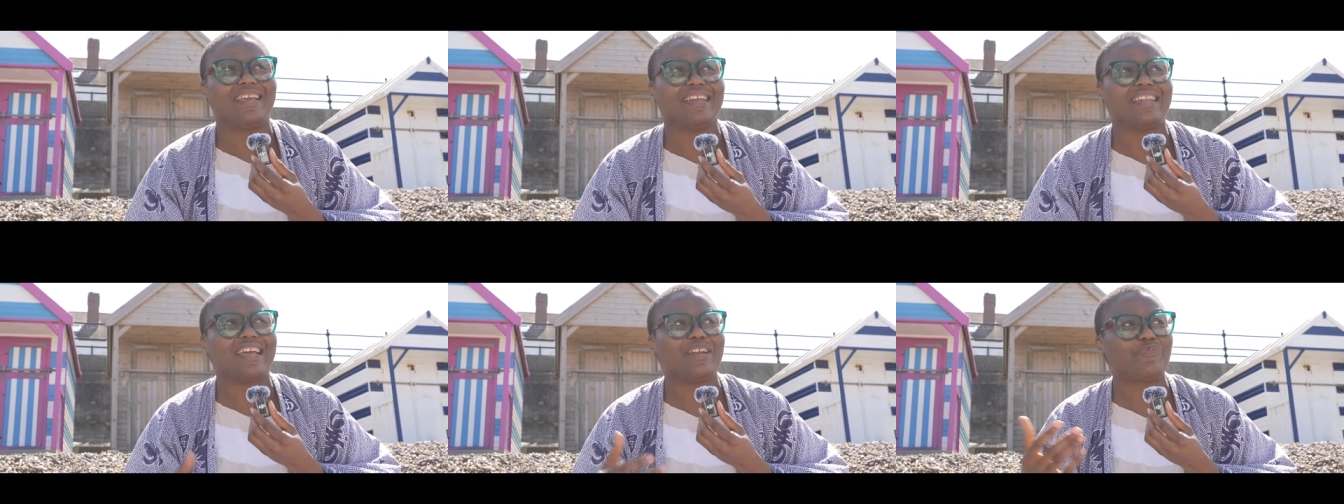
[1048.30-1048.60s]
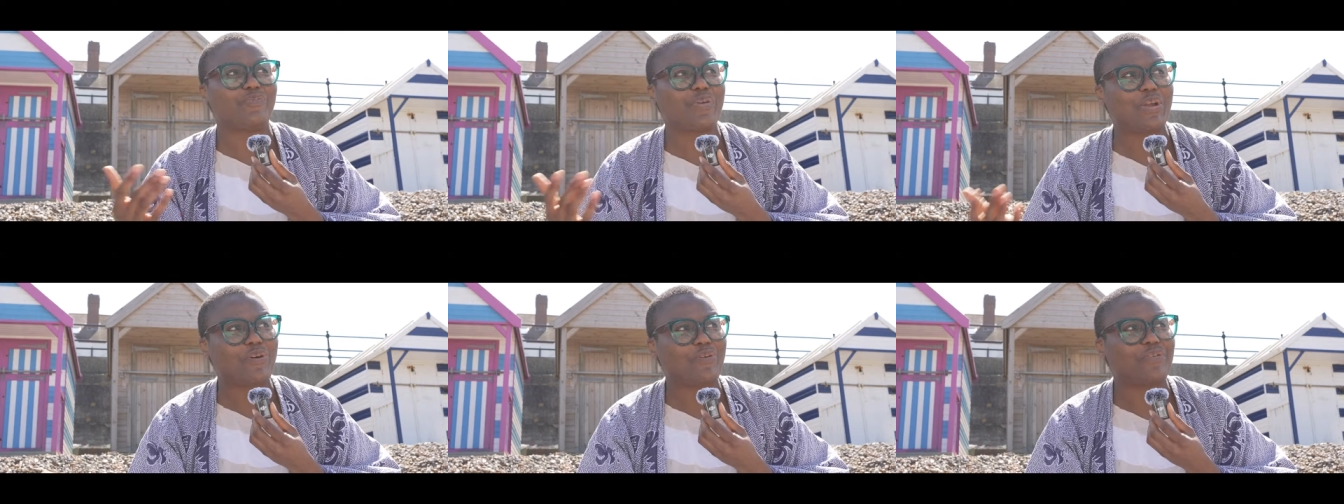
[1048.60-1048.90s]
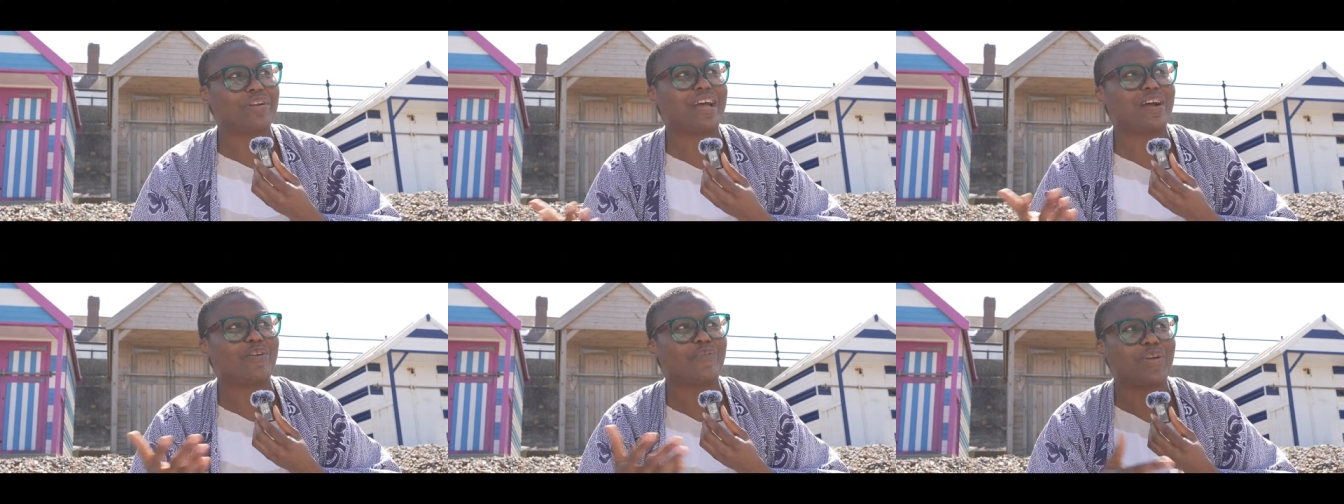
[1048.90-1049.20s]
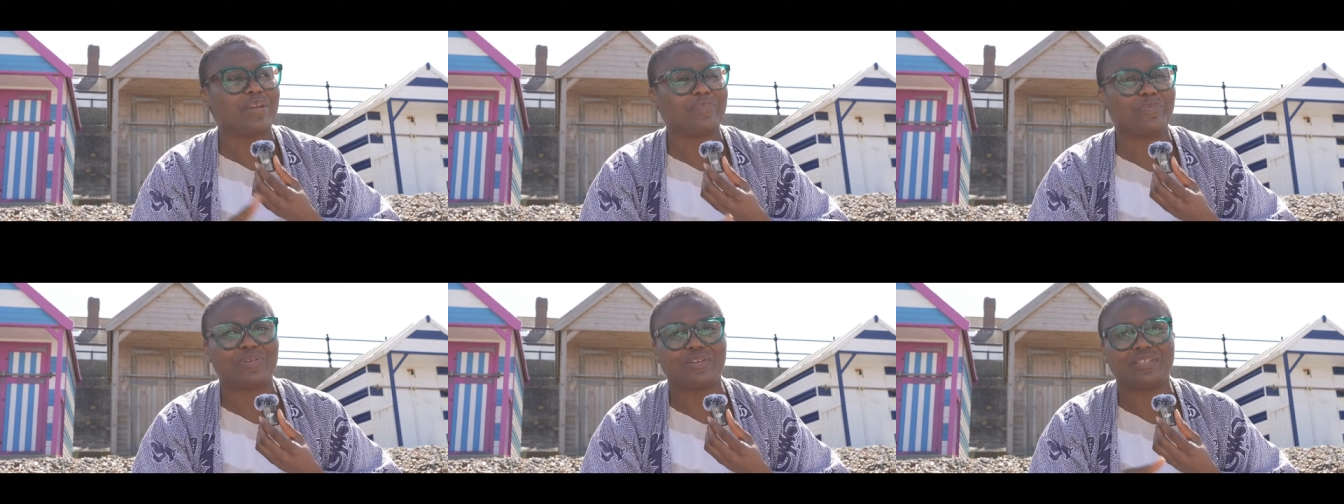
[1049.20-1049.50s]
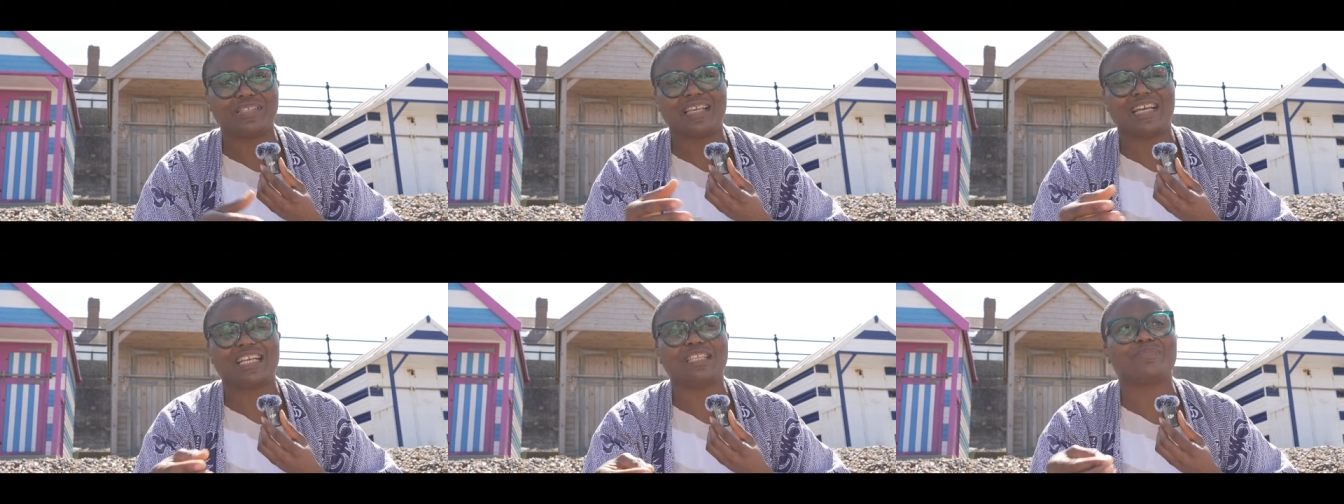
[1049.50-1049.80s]
that we're on our way
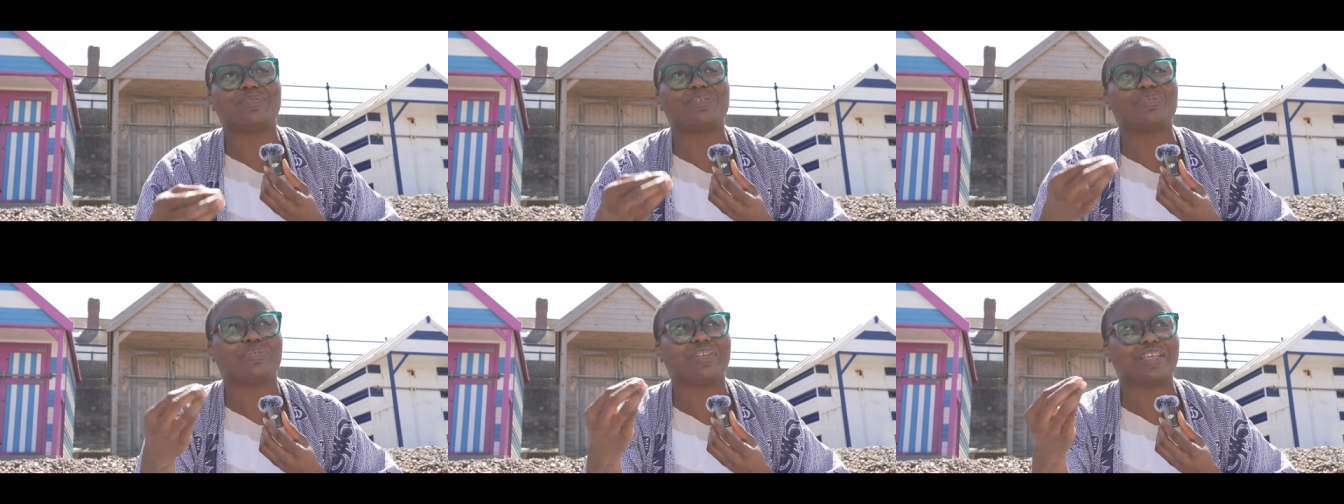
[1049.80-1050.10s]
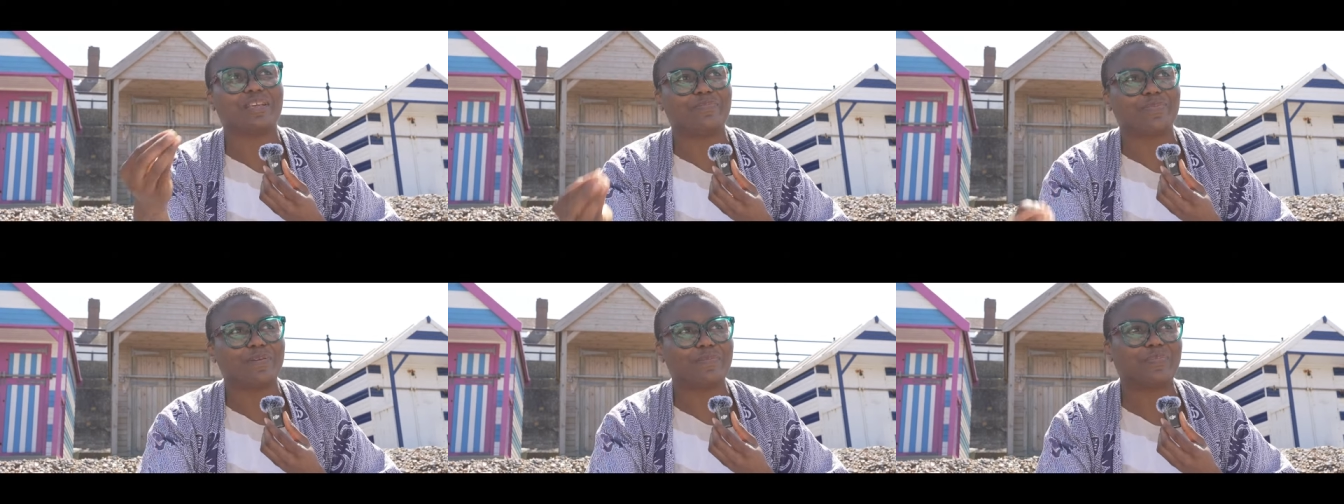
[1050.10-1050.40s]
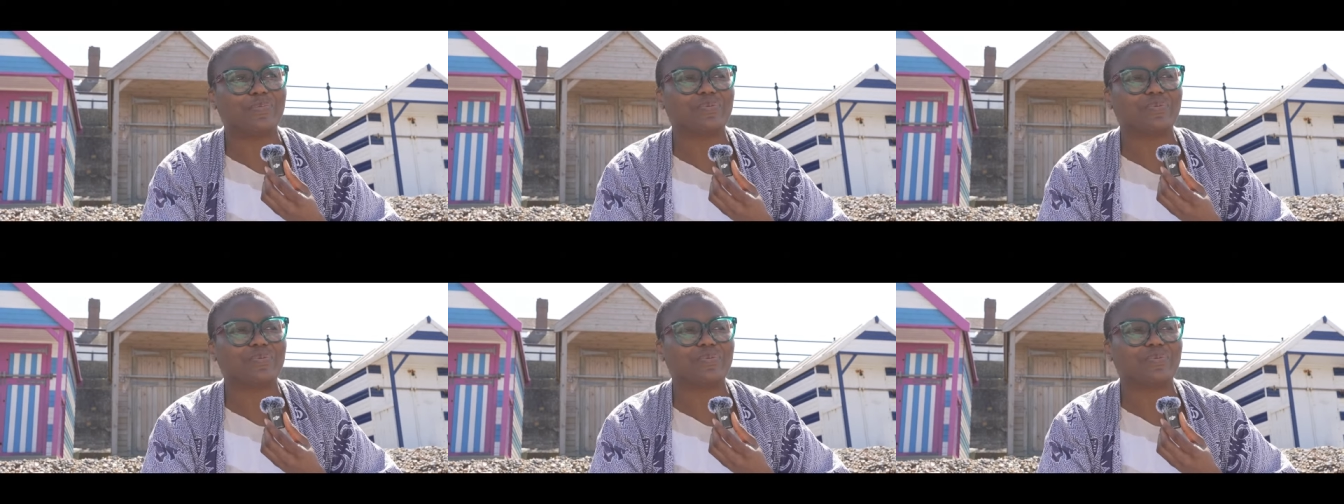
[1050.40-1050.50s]
because he asked me to keep him